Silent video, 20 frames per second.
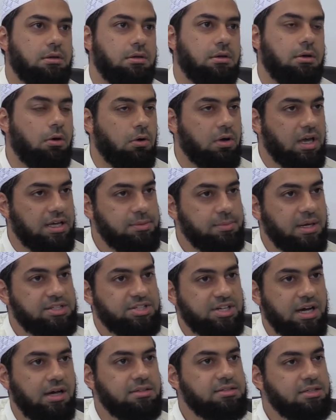Okay, my
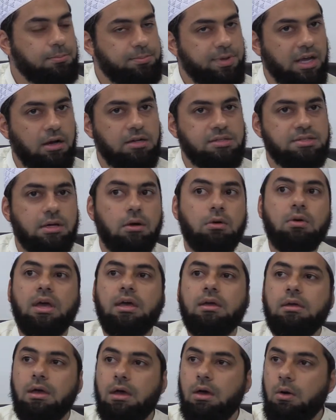child, some parents are,
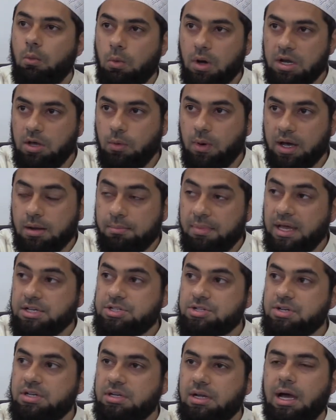okay, what do you want to
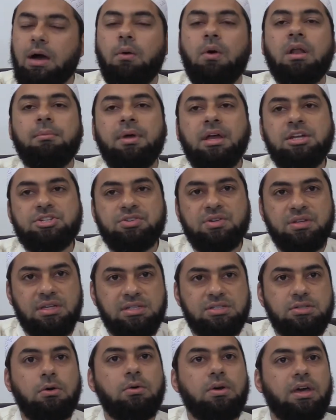major in? I want to major in this.
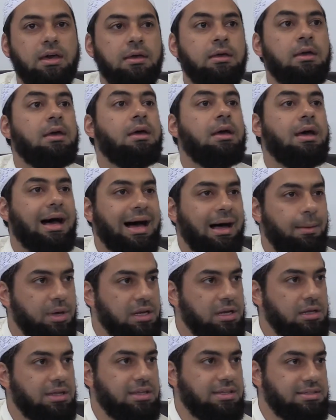Okay, I'm
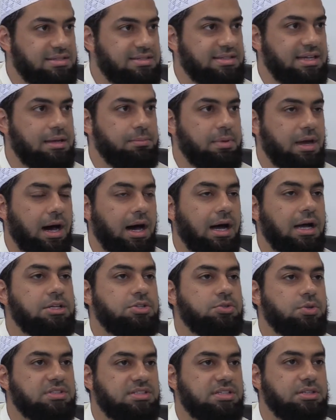going to stay behind you
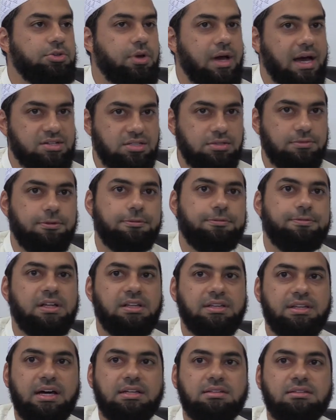until you actually fulfill
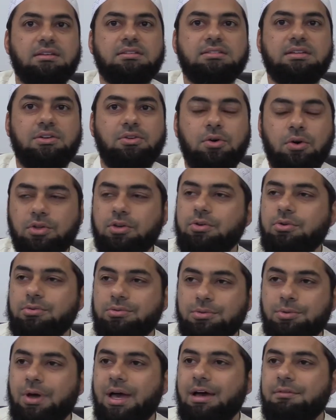that, because I know
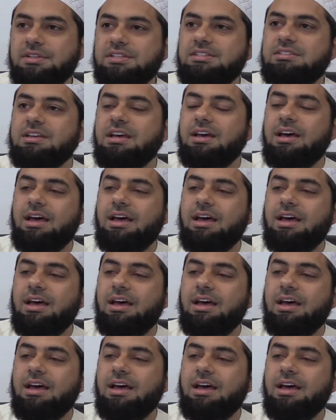you have this